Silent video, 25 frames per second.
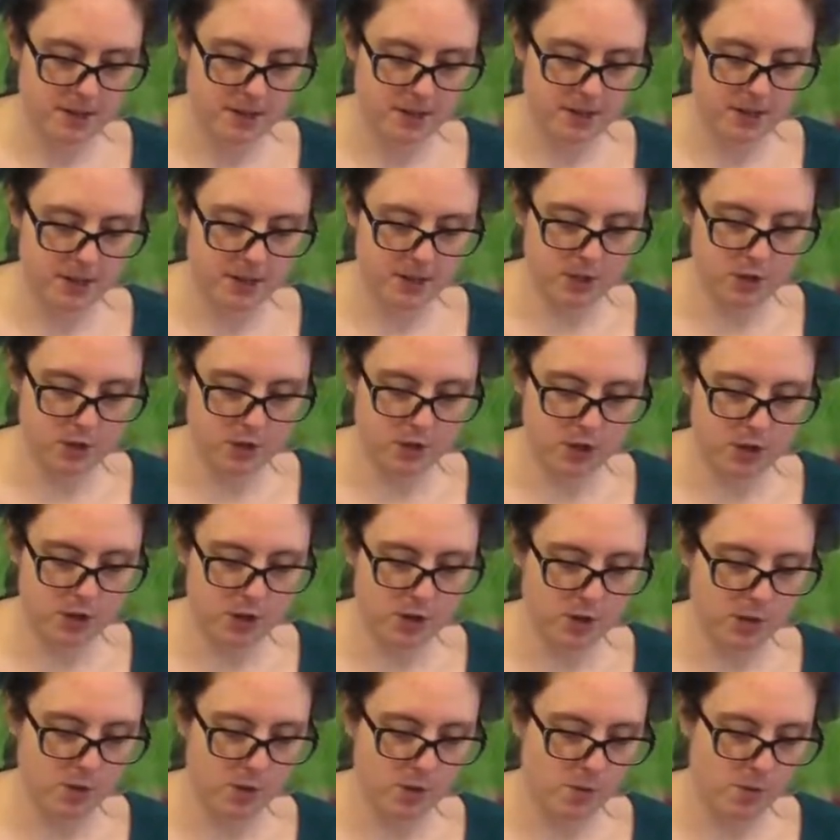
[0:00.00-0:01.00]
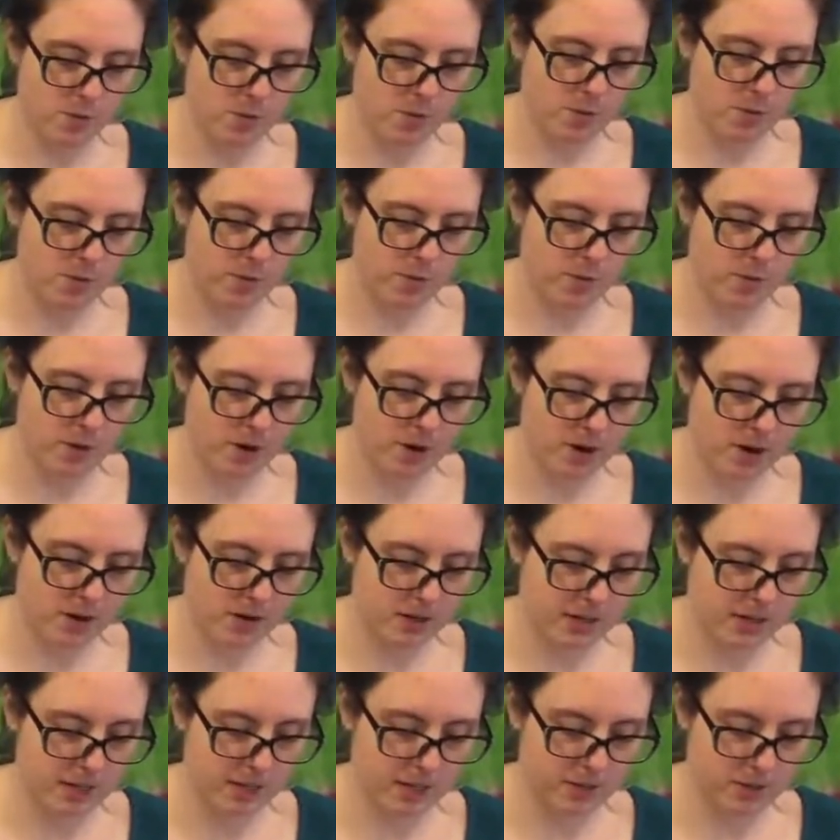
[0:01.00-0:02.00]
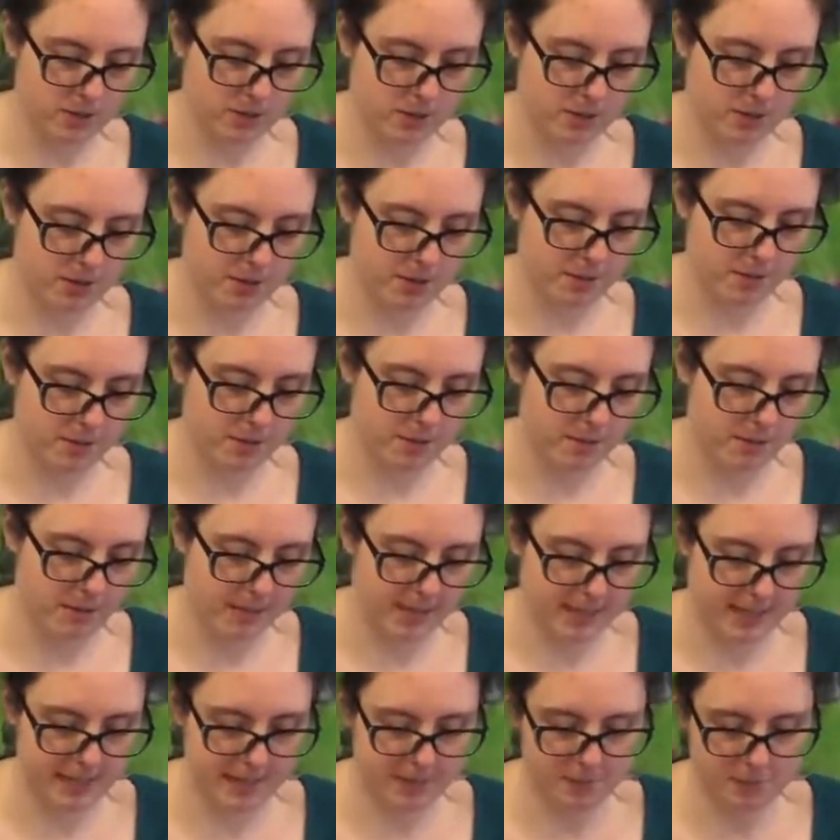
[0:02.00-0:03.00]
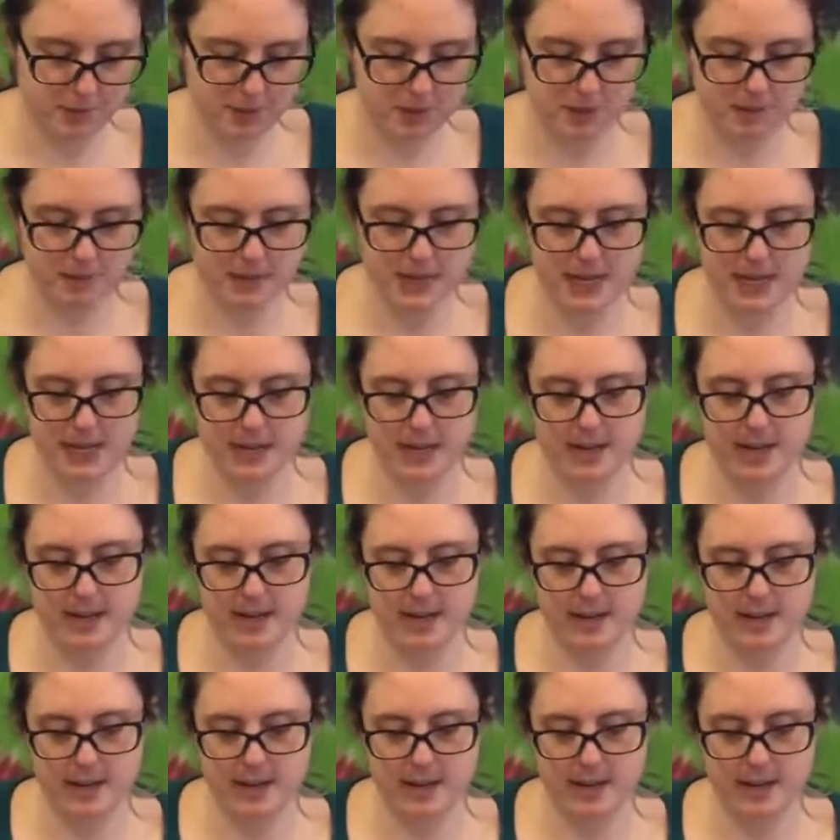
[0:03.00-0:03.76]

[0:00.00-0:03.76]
There is no wrong answer when it comes to making a